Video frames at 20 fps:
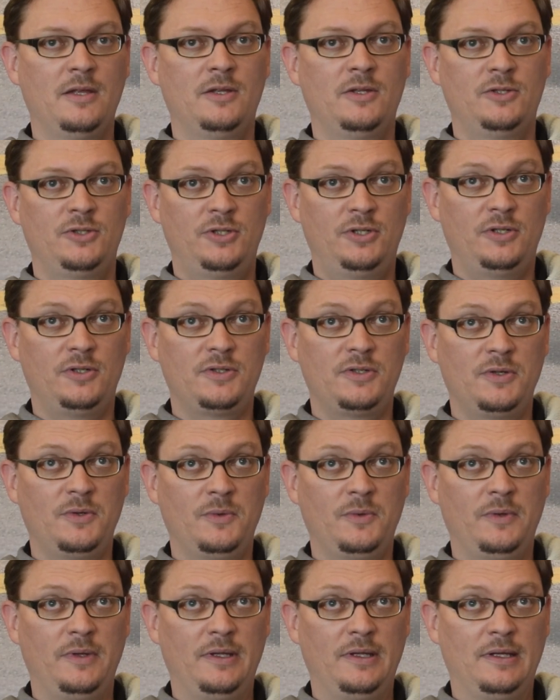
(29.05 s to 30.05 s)
Sure.
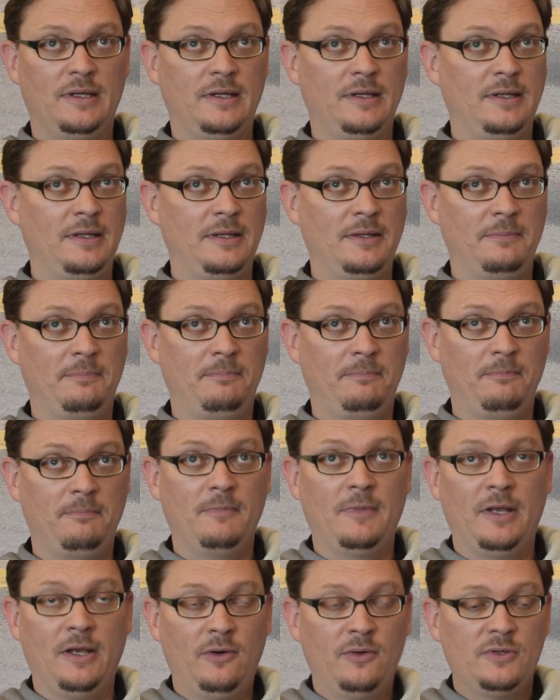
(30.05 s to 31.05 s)
So
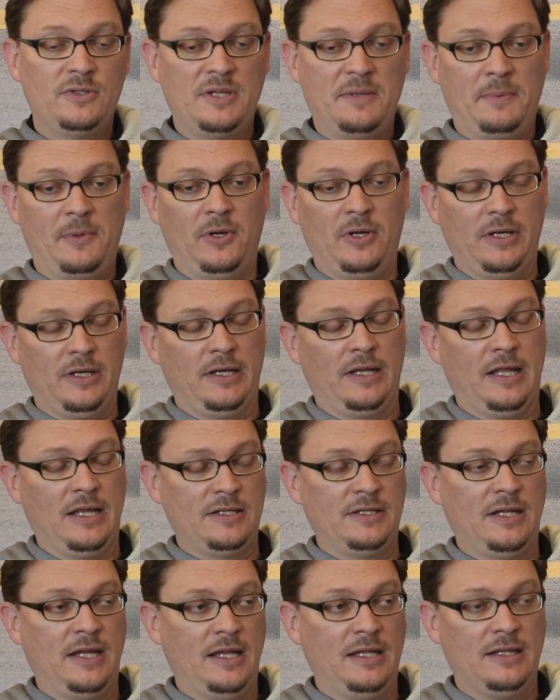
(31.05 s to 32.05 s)
an air oil separator and a
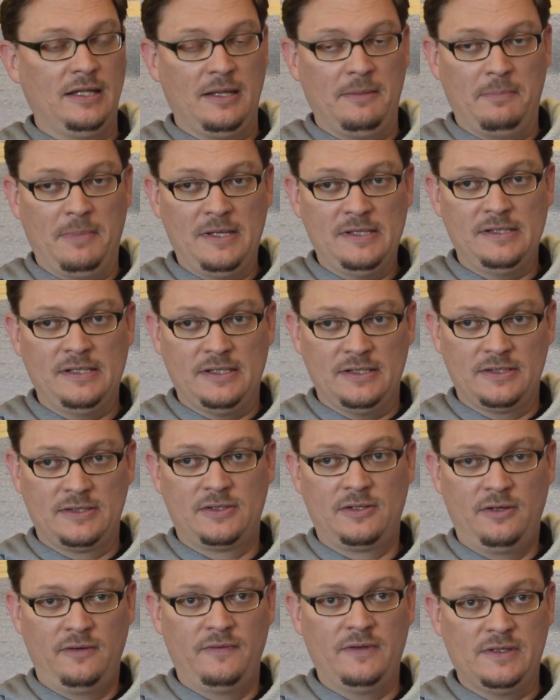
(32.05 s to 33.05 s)
catch can, they basically
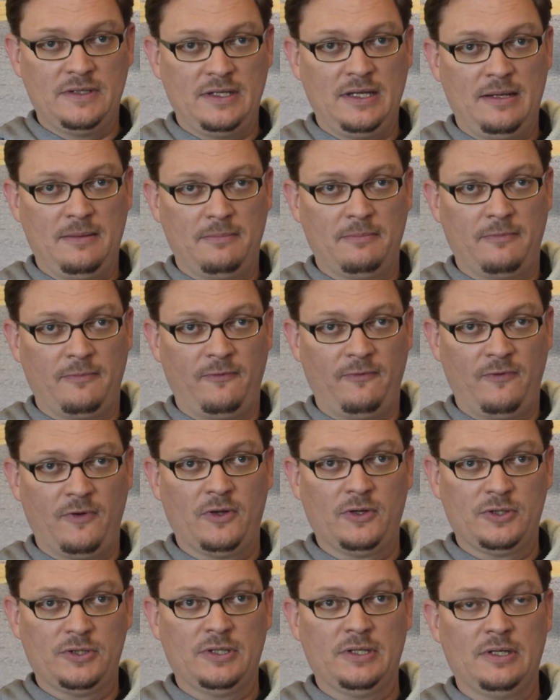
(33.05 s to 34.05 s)
serve the same
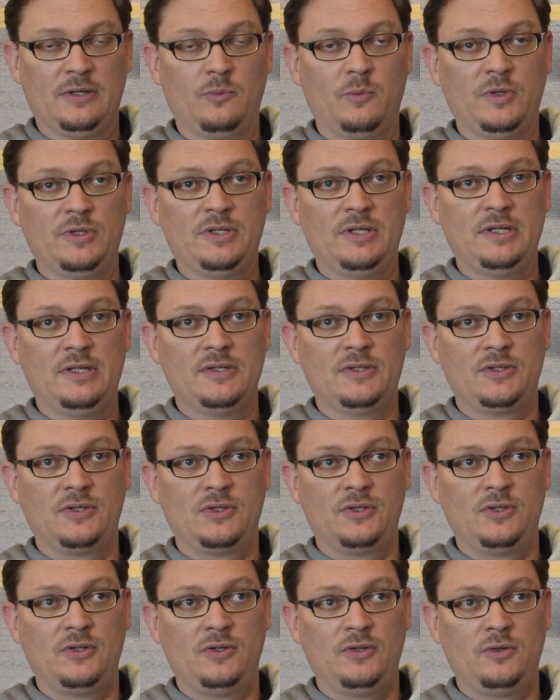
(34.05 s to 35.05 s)
function, which is
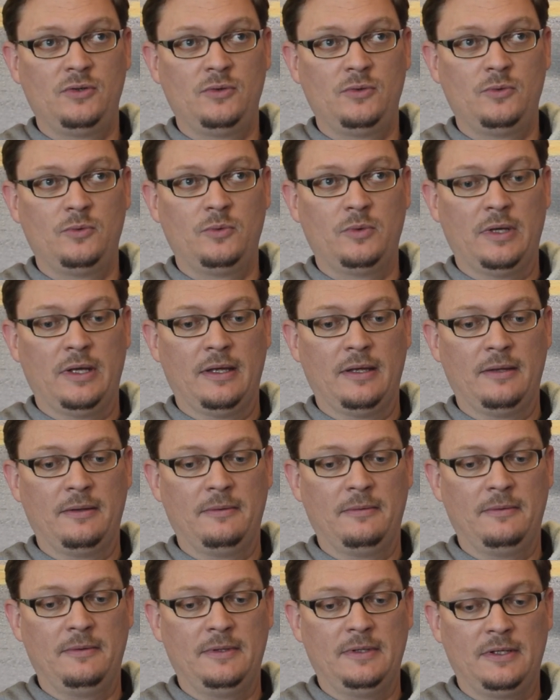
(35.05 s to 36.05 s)
to,
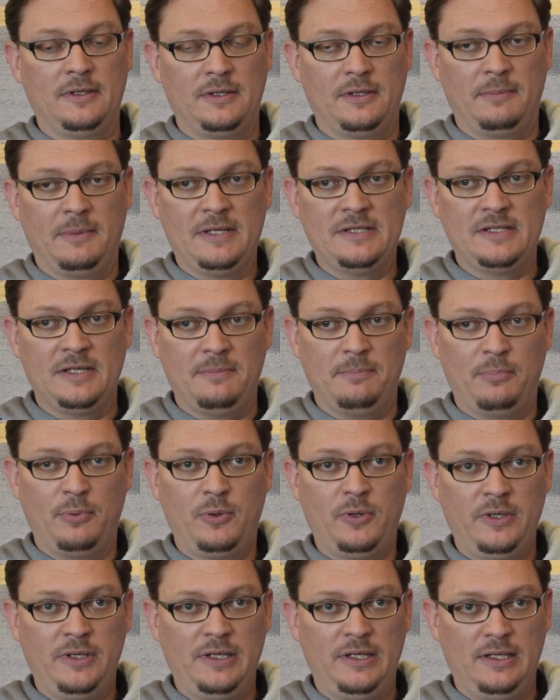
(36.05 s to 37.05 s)
they're basically
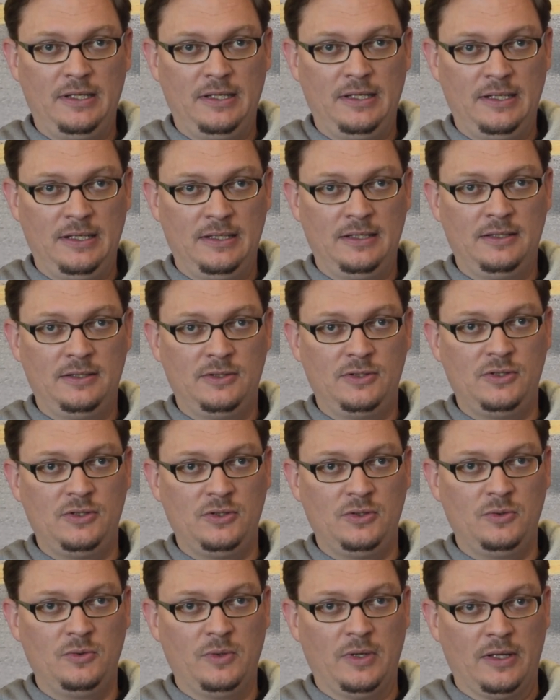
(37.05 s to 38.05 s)
put
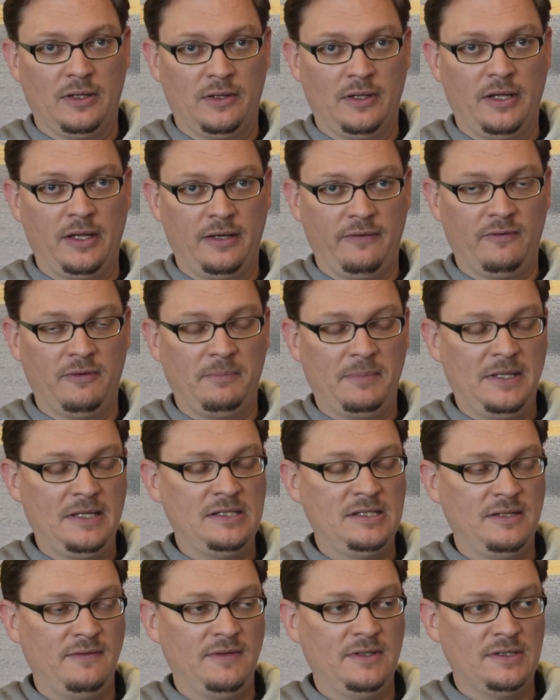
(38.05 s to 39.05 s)
into a line of the
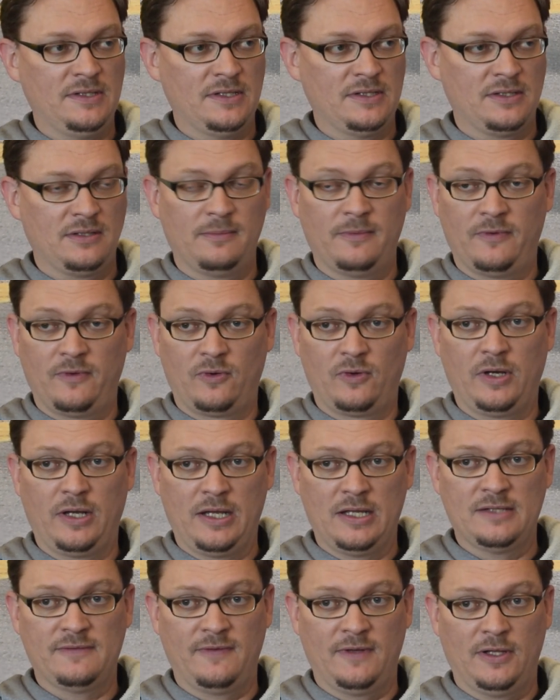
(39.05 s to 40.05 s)
PCV system, of the
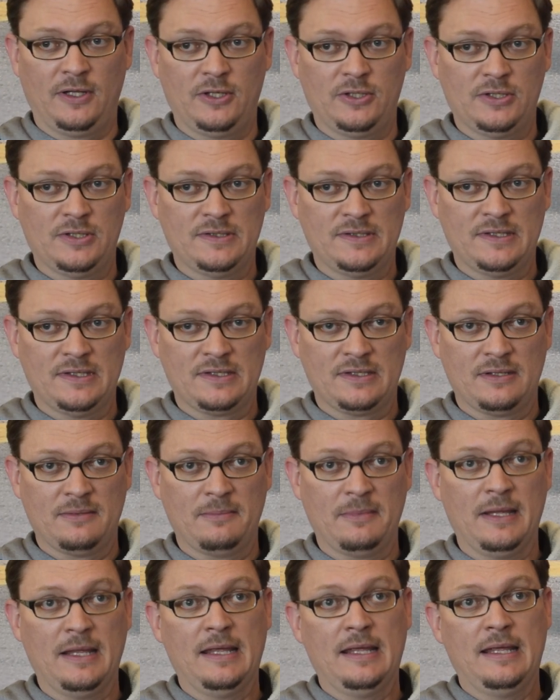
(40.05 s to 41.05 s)
crankcase ventilation system.